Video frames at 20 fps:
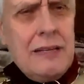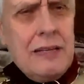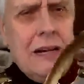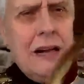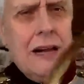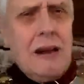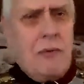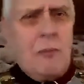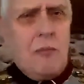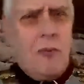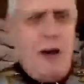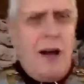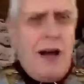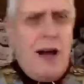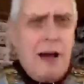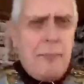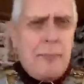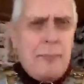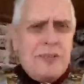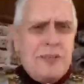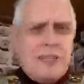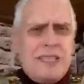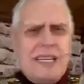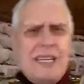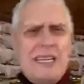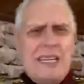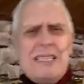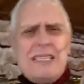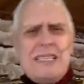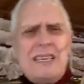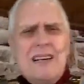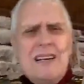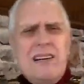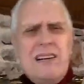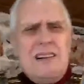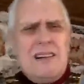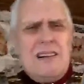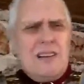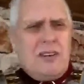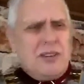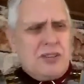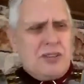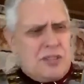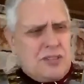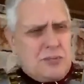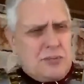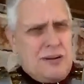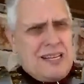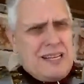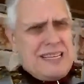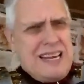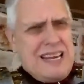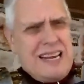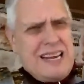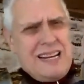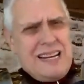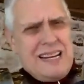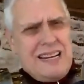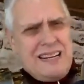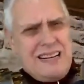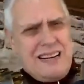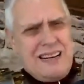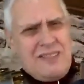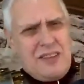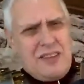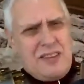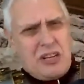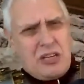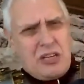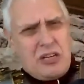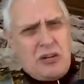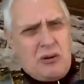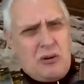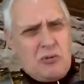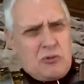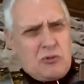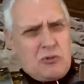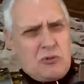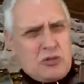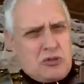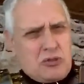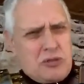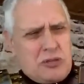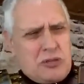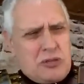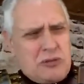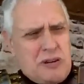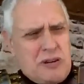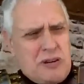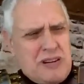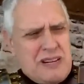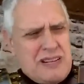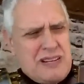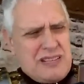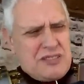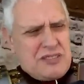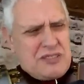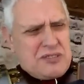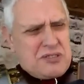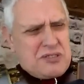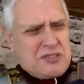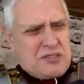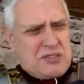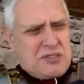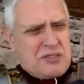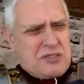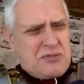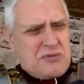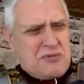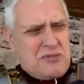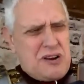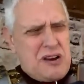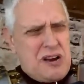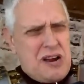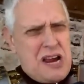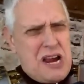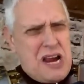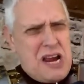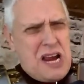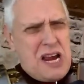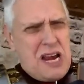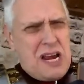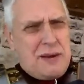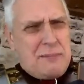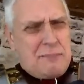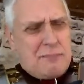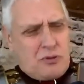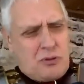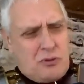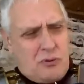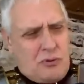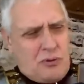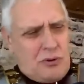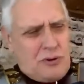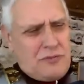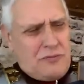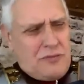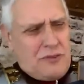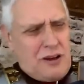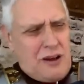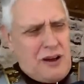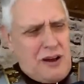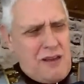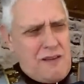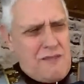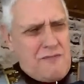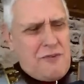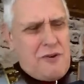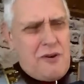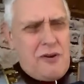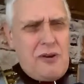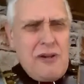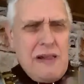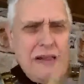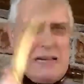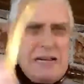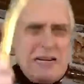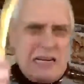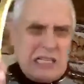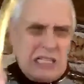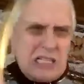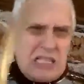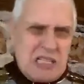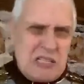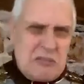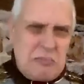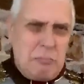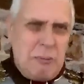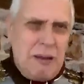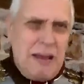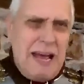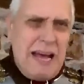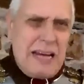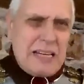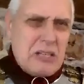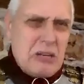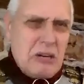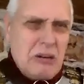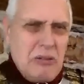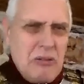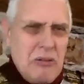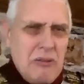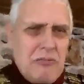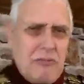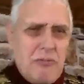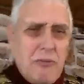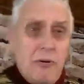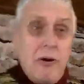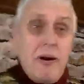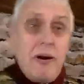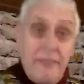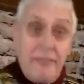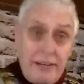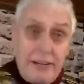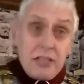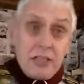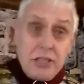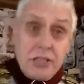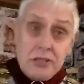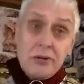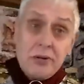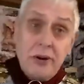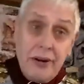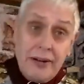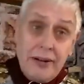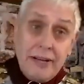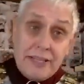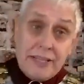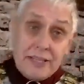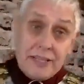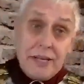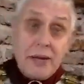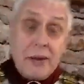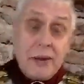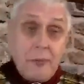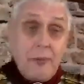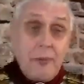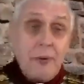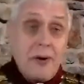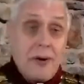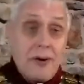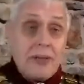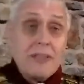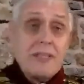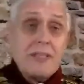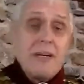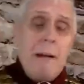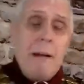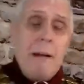and what happens is you're sweating and the cold striggle scrapes all of the olive oil splat on the floor. I've actually tried this and it works.